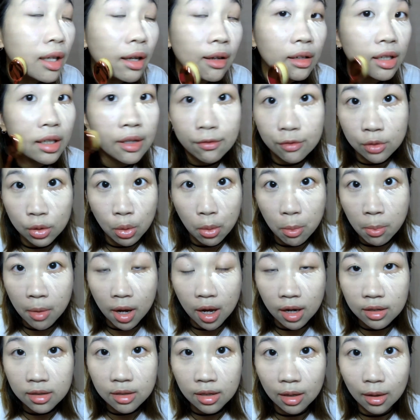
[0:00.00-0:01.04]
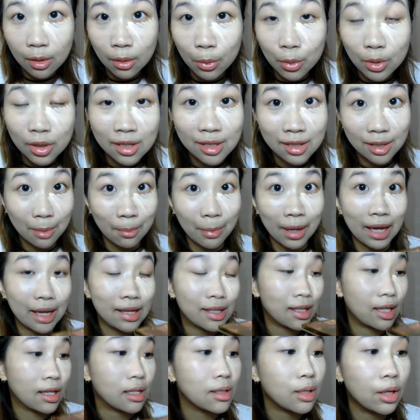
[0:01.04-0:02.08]
leaves no marks at all, which is
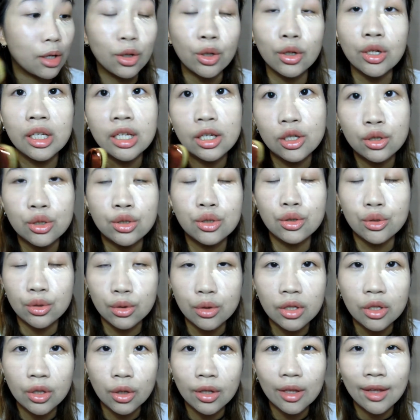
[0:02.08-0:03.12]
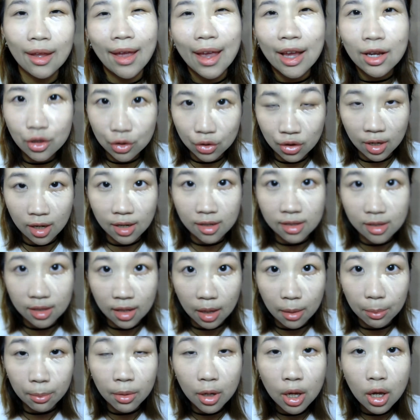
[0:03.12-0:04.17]
amazing. So I don't need to do the extra
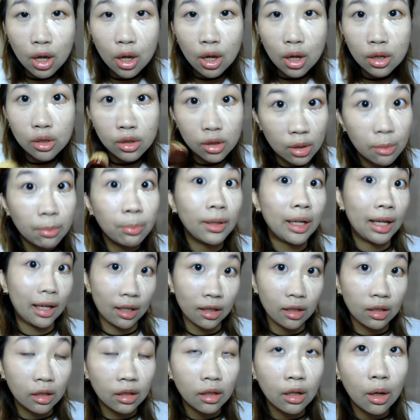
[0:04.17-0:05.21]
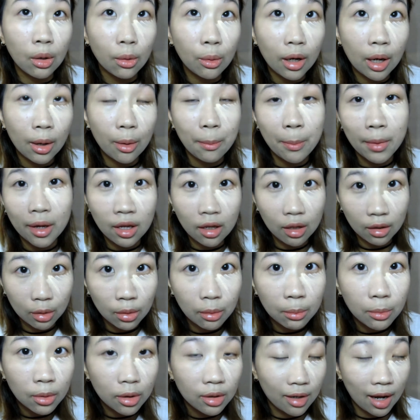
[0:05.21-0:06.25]
step to blend it out. I'll make it
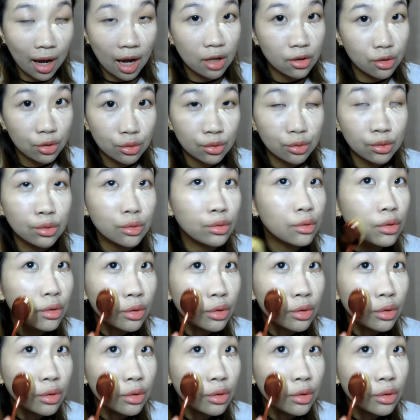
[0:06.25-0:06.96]
look more natural.